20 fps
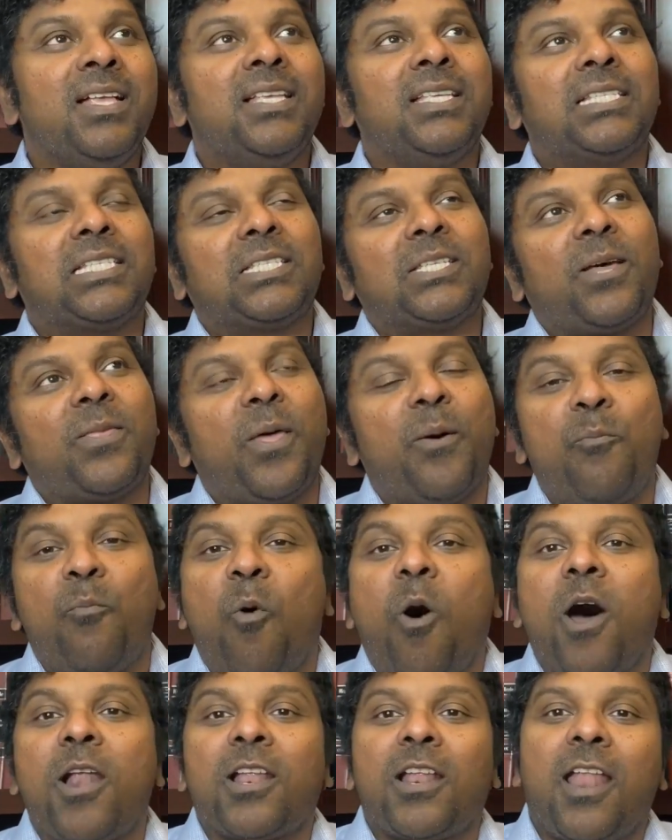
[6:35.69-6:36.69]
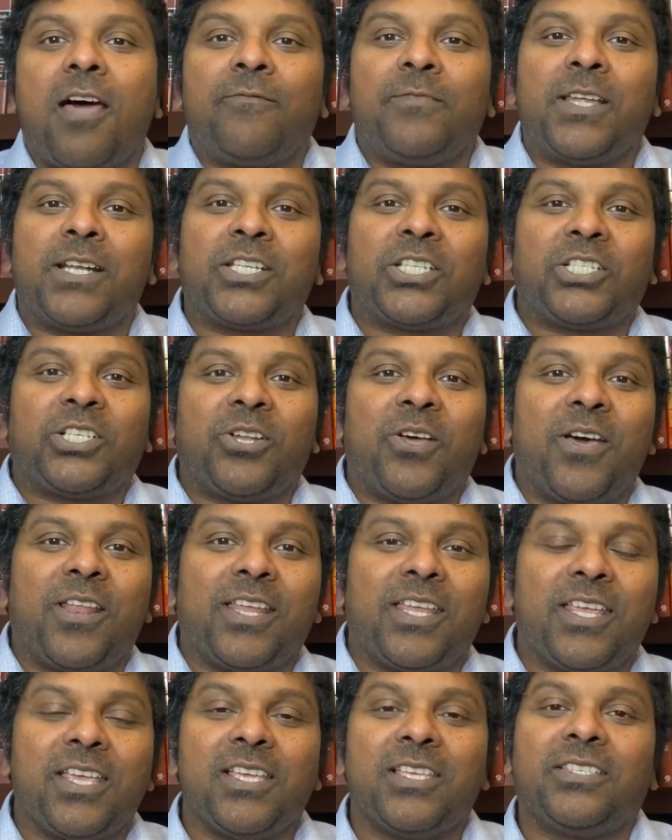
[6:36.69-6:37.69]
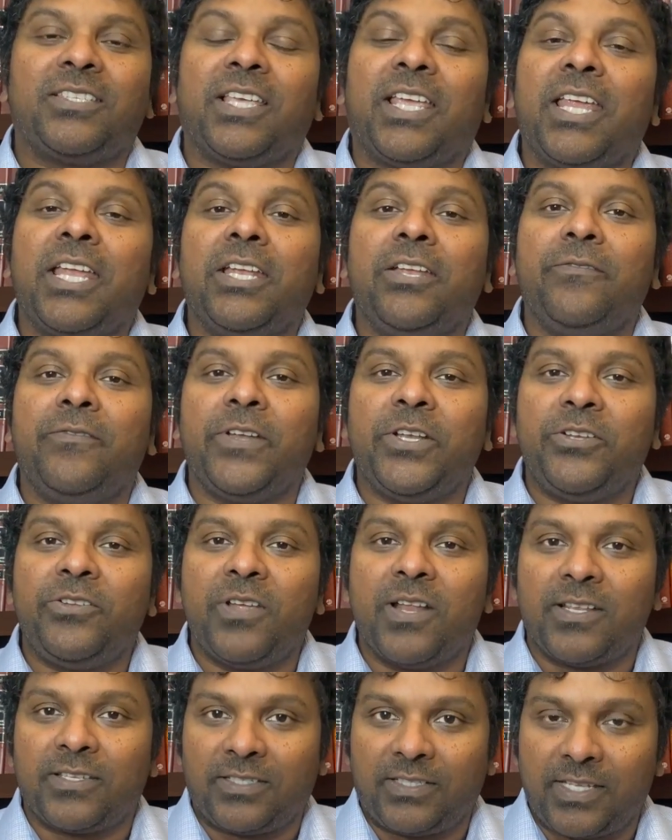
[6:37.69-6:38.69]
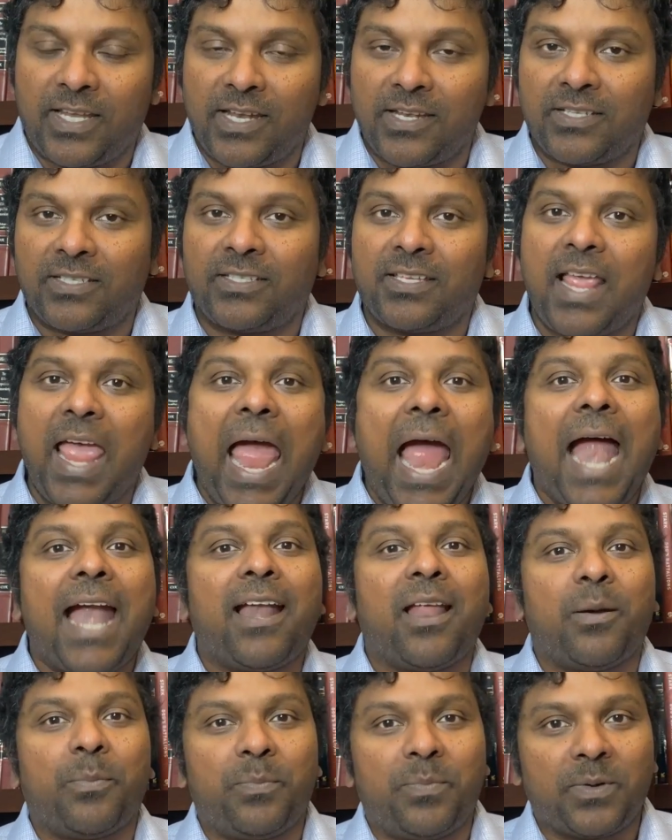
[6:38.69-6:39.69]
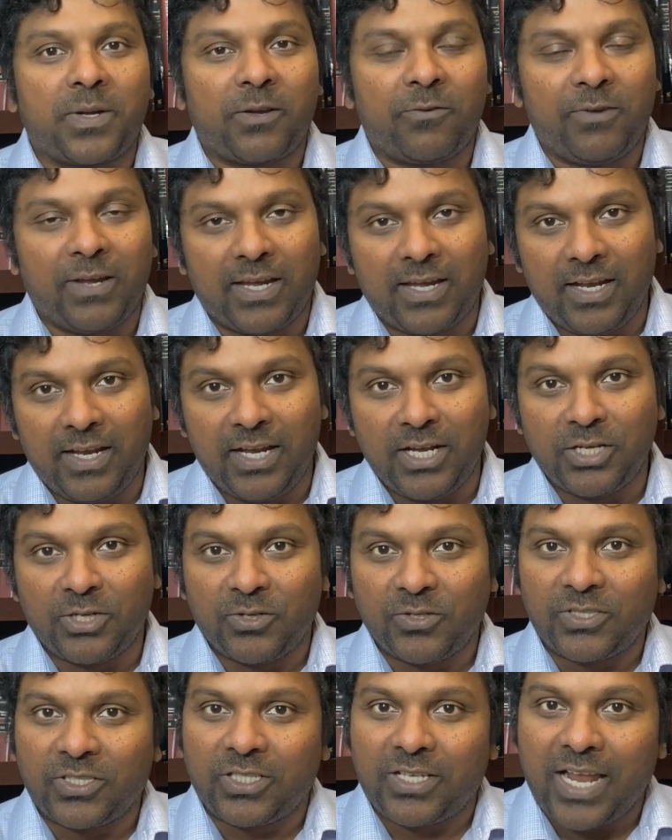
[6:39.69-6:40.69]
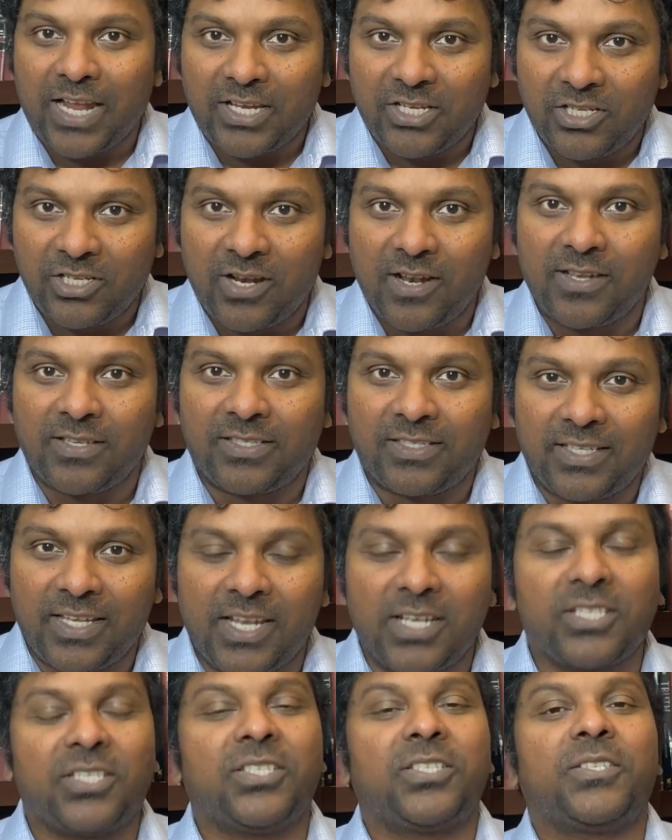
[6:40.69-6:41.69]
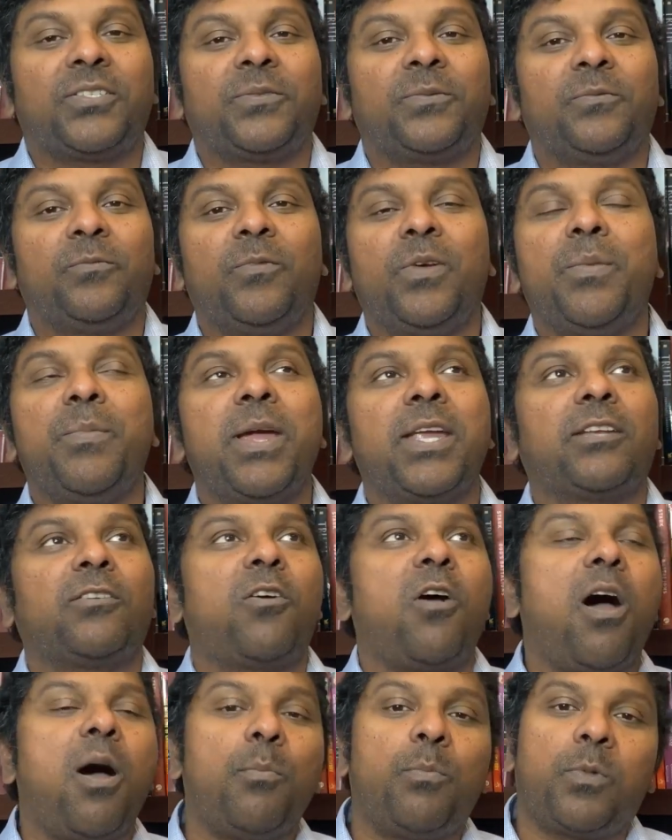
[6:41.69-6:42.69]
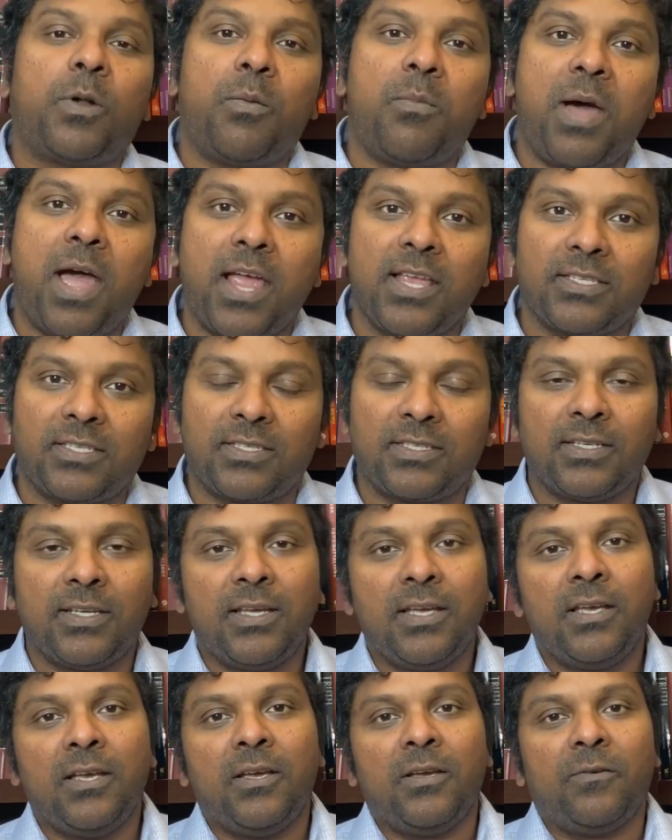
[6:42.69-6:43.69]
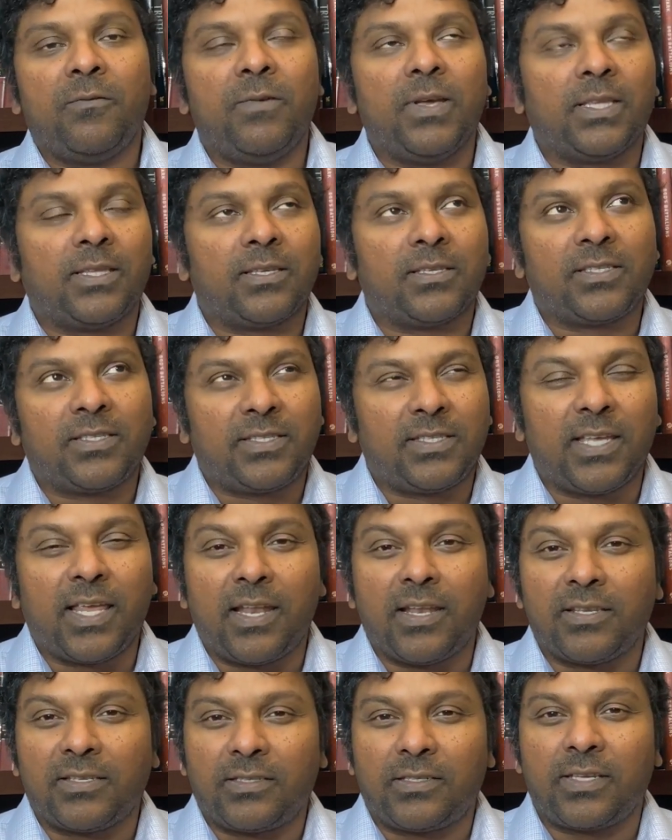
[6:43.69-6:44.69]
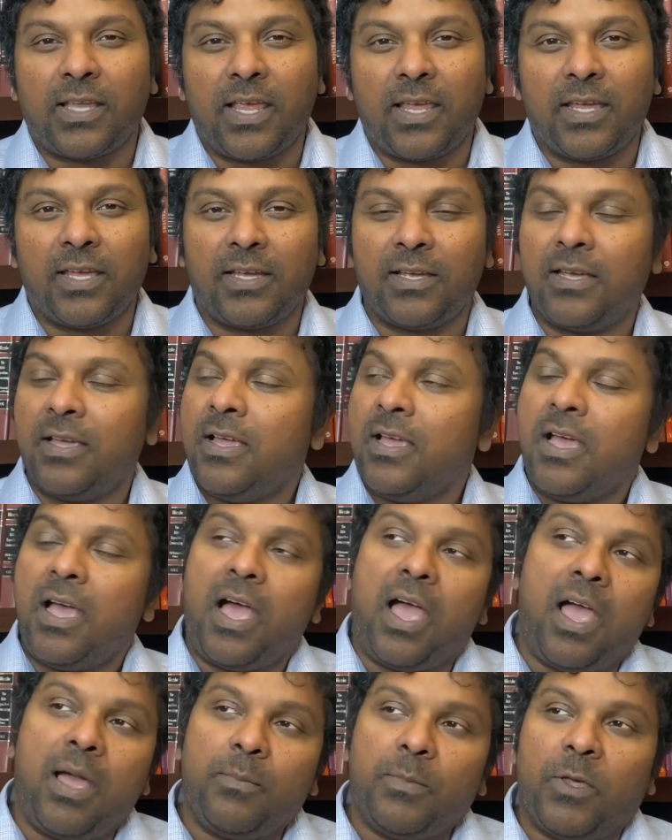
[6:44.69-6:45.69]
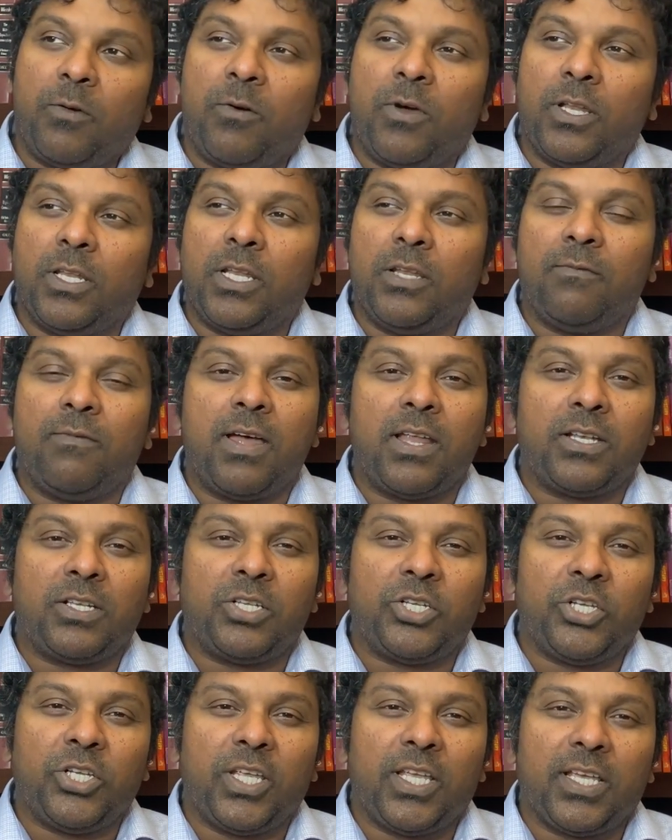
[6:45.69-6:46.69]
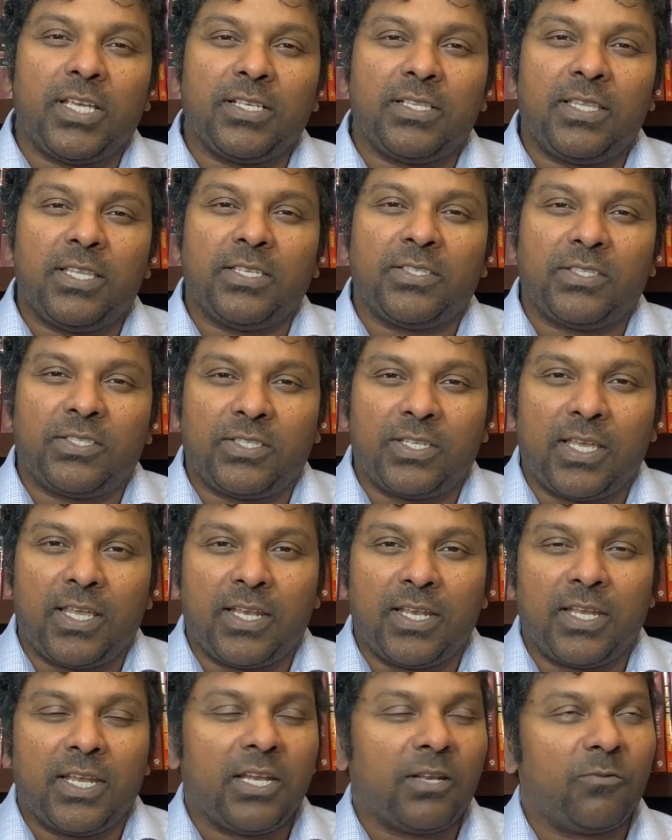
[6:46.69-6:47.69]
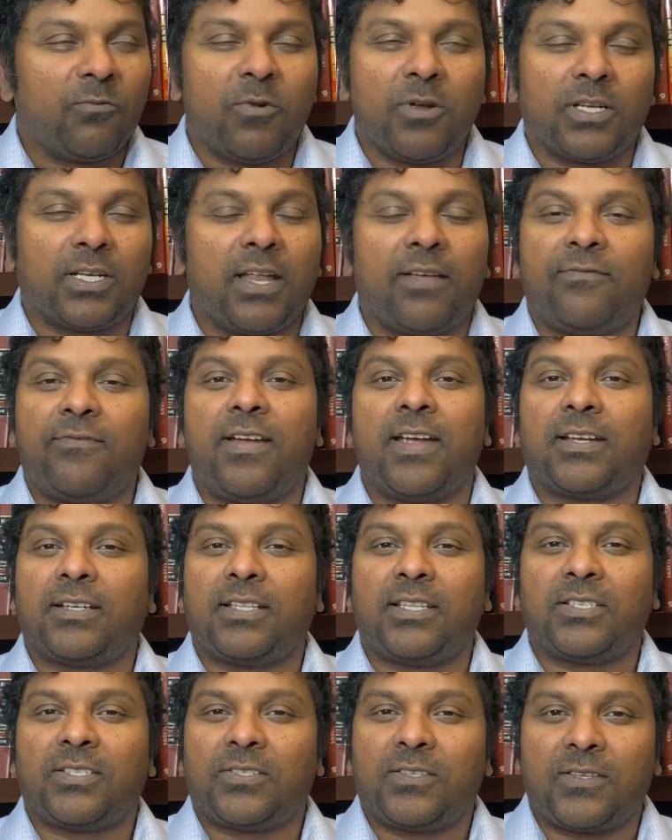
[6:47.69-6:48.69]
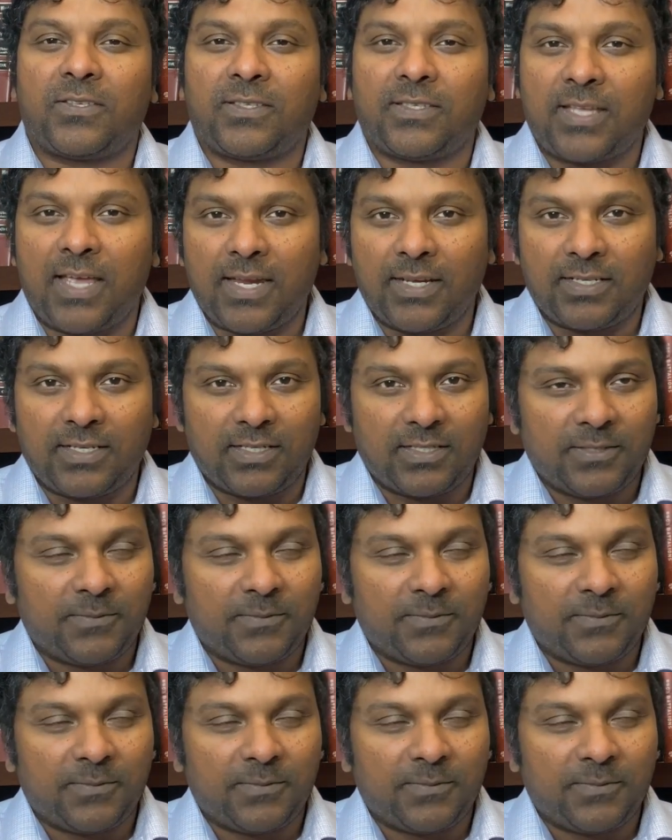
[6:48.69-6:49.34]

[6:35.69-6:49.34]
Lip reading: So the moral of that story is individual sins add up quickly into structural sins. We might compromise with sin, saying, I am the only one doing this sin, it won't affect the society.